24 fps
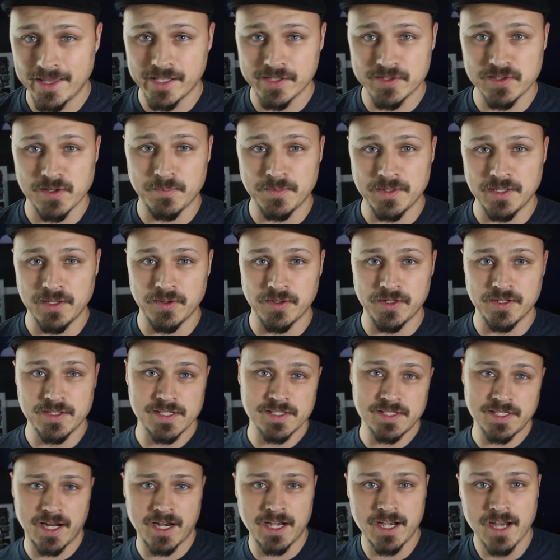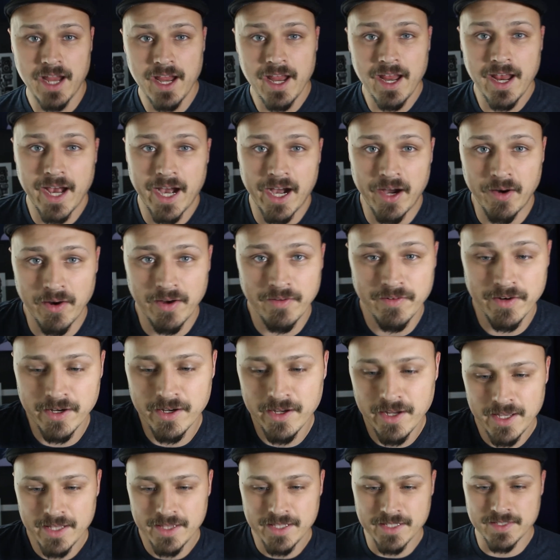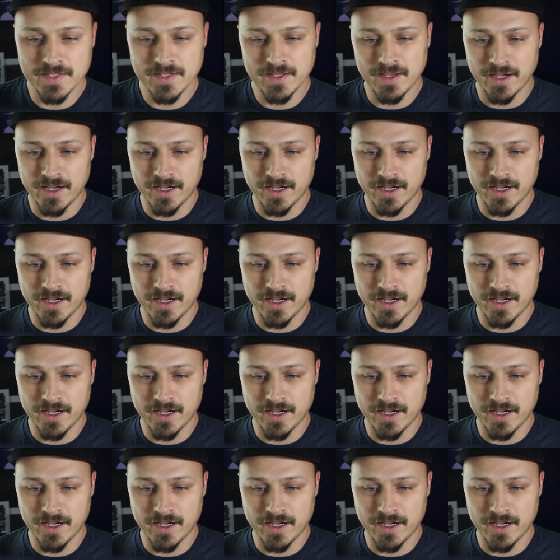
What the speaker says: That's up to you to decide. However, this